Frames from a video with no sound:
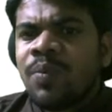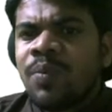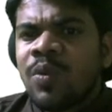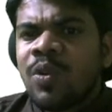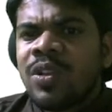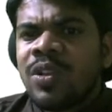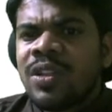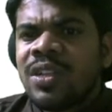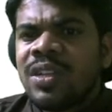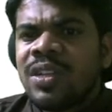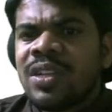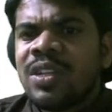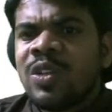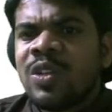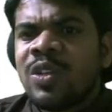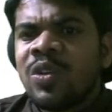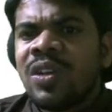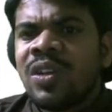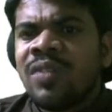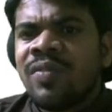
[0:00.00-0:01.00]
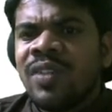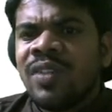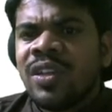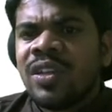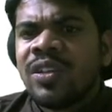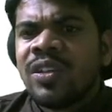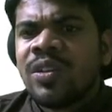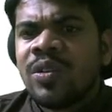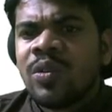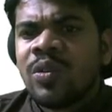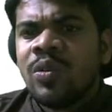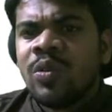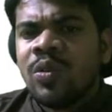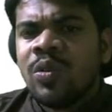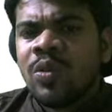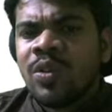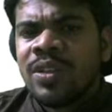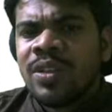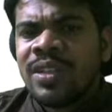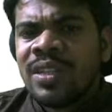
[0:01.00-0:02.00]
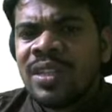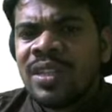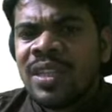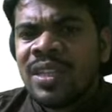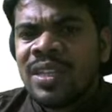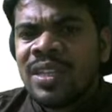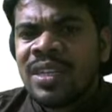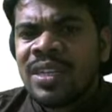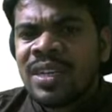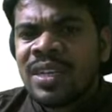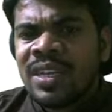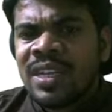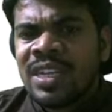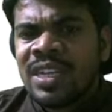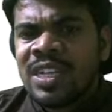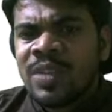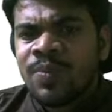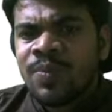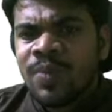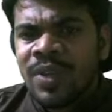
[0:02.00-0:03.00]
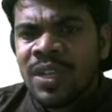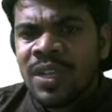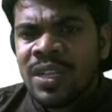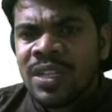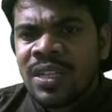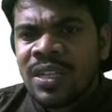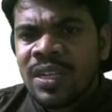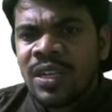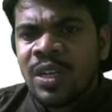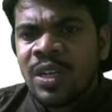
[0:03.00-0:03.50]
process during which glucose synthesis takes place